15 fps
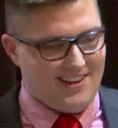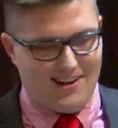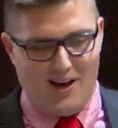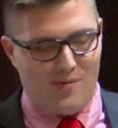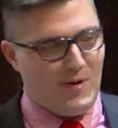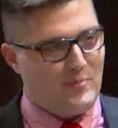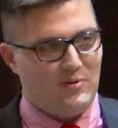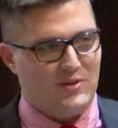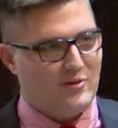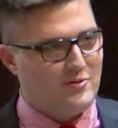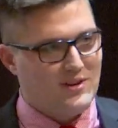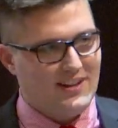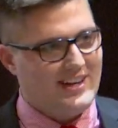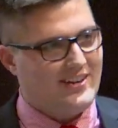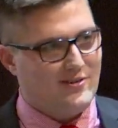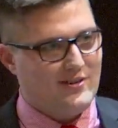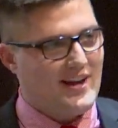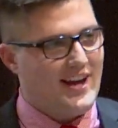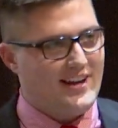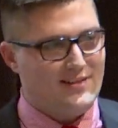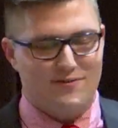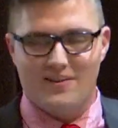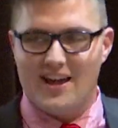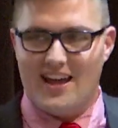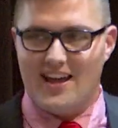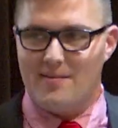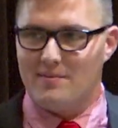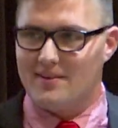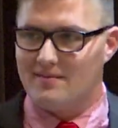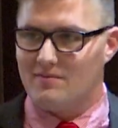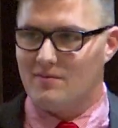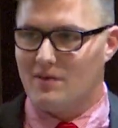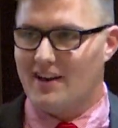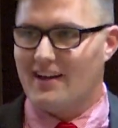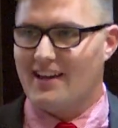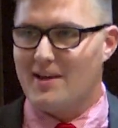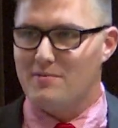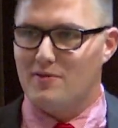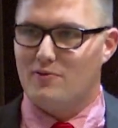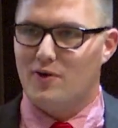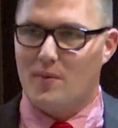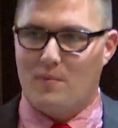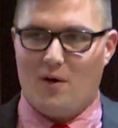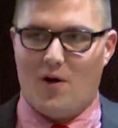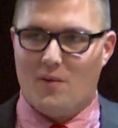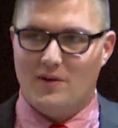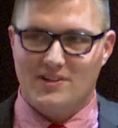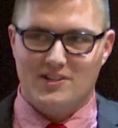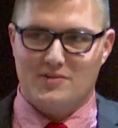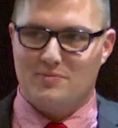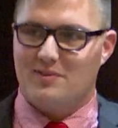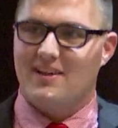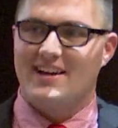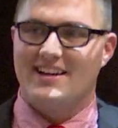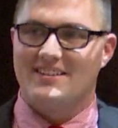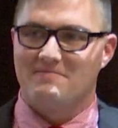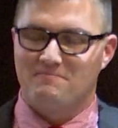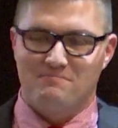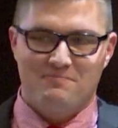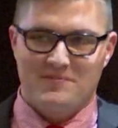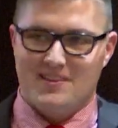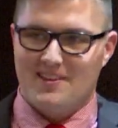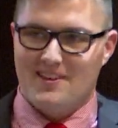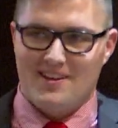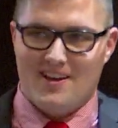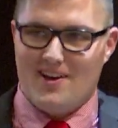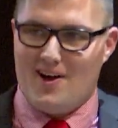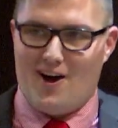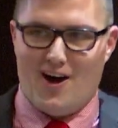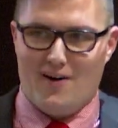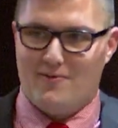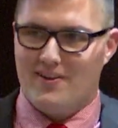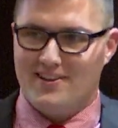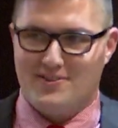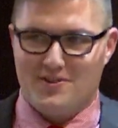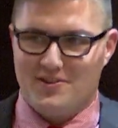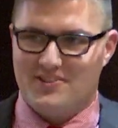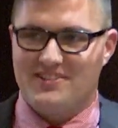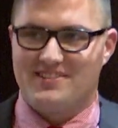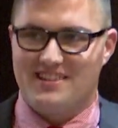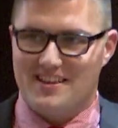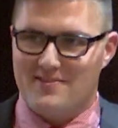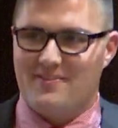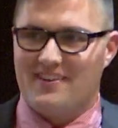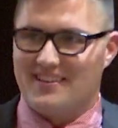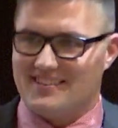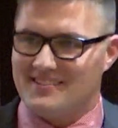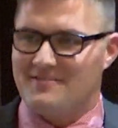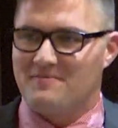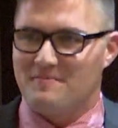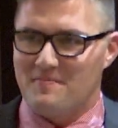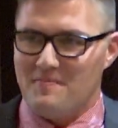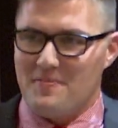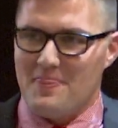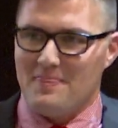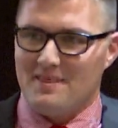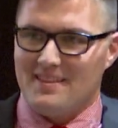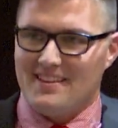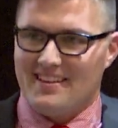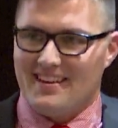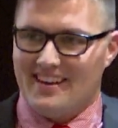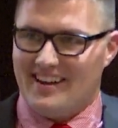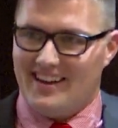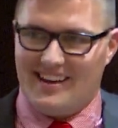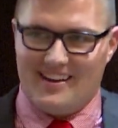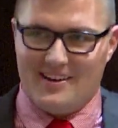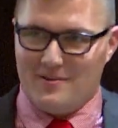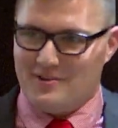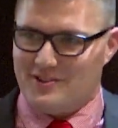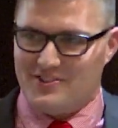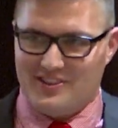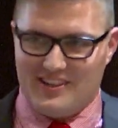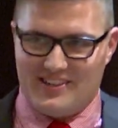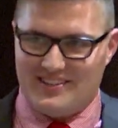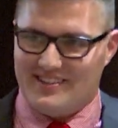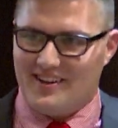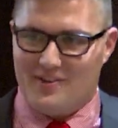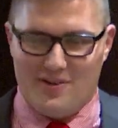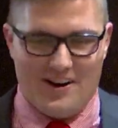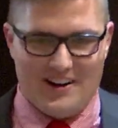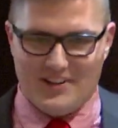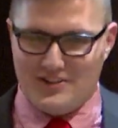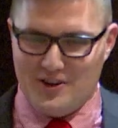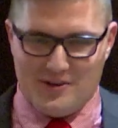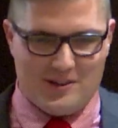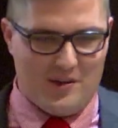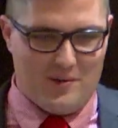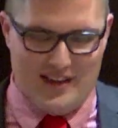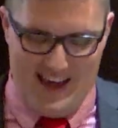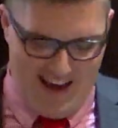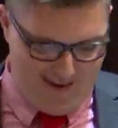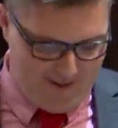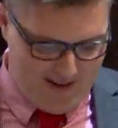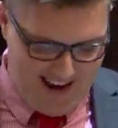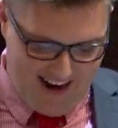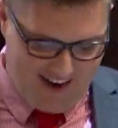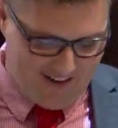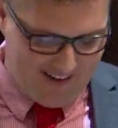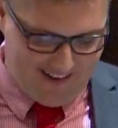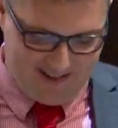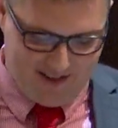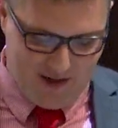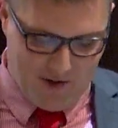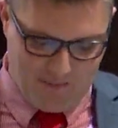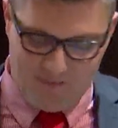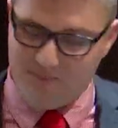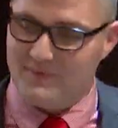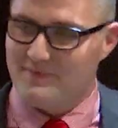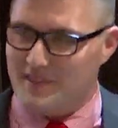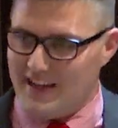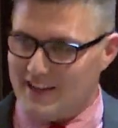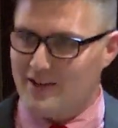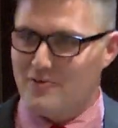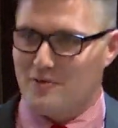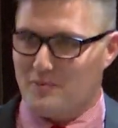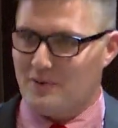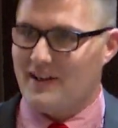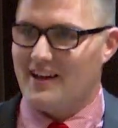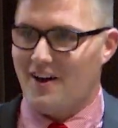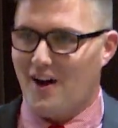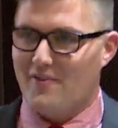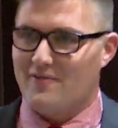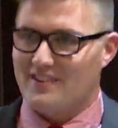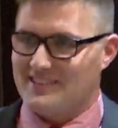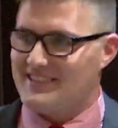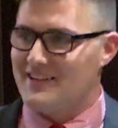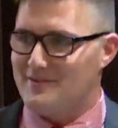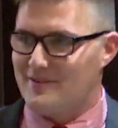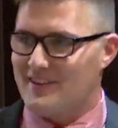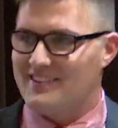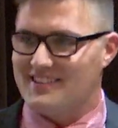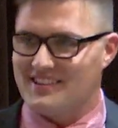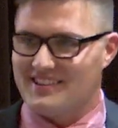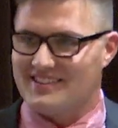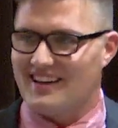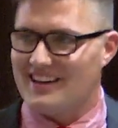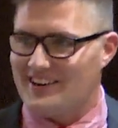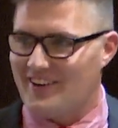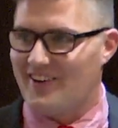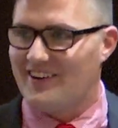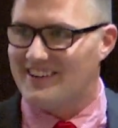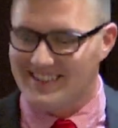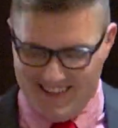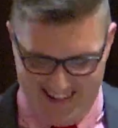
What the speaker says: come up with a really creative name, and when it came to football, we just played offense versus defense. And it was just a running joke that we have now, and so thank you for playing offense, defense in the side yard.